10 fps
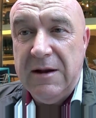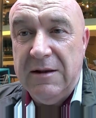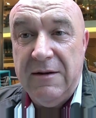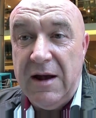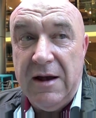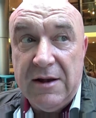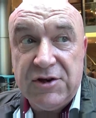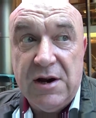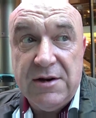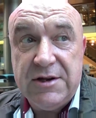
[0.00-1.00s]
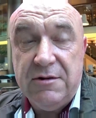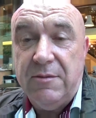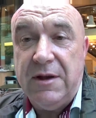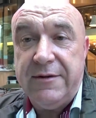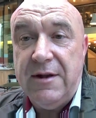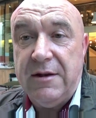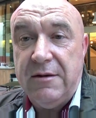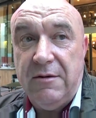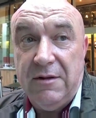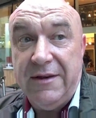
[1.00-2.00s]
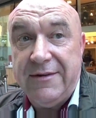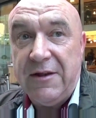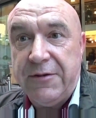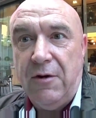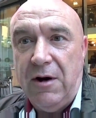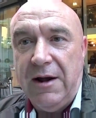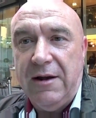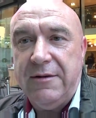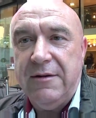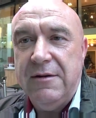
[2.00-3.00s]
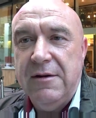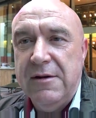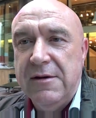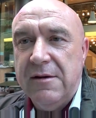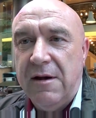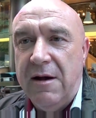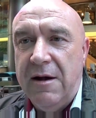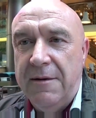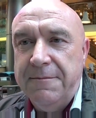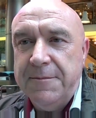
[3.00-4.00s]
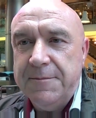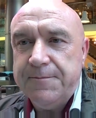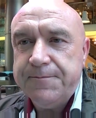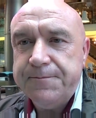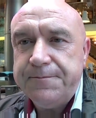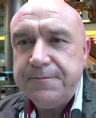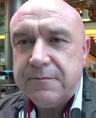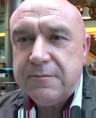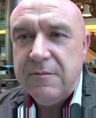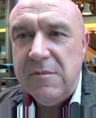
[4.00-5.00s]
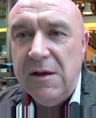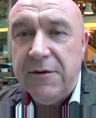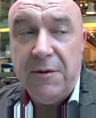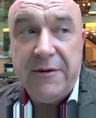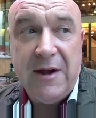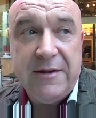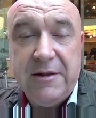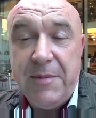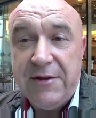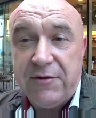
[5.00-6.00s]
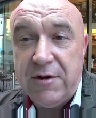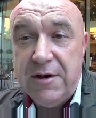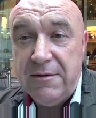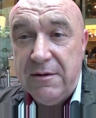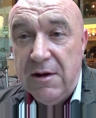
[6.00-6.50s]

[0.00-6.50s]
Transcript: and I, I, charged it up last night, or at least I thought I had. Um, so it's either the battery